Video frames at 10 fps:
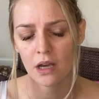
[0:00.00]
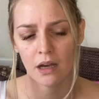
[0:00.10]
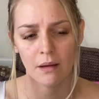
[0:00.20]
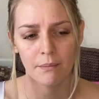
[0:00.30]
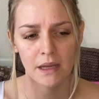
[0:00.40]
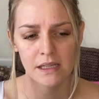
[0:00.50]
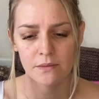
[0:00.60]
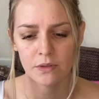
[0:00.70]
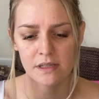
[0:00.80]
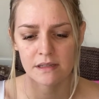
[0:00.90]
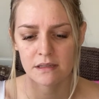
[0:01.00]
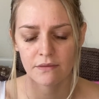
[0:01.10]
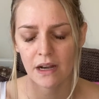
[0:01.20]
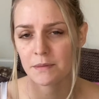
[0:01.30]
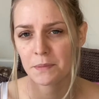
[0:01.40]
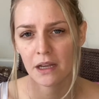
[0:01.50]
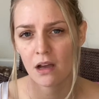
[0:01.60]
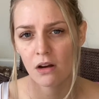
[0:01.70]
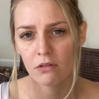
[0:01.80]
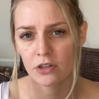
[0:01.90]
It was developed by
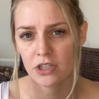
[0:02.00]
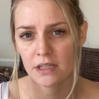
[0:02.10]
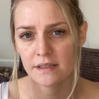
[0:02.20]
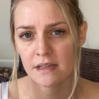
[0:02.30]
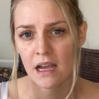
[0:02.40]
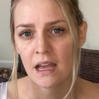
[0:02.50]
Carl Rogers,